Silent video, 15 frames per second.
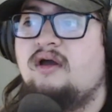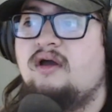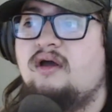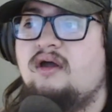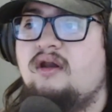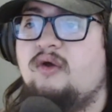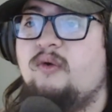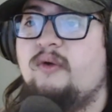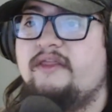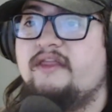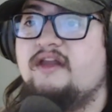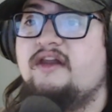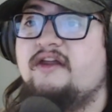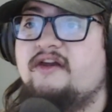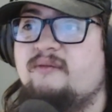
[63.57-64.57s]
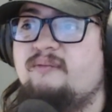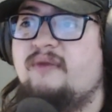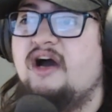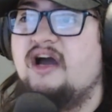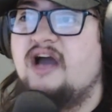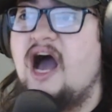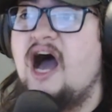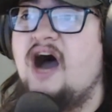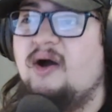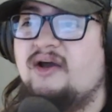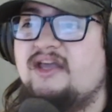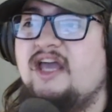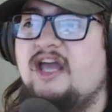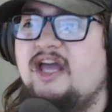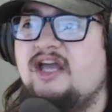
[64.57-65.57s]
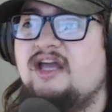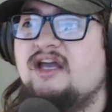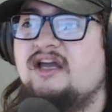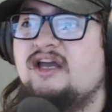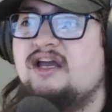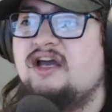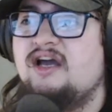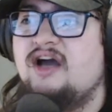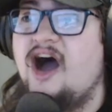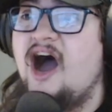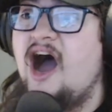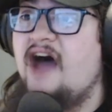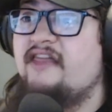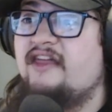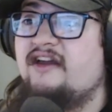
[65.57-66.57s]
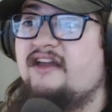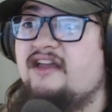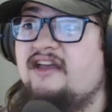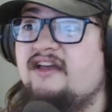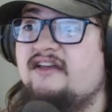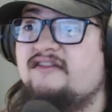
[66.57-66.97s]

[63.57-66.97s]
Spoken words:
Louis the Litterbug. Ah, okay. Ah, there he is.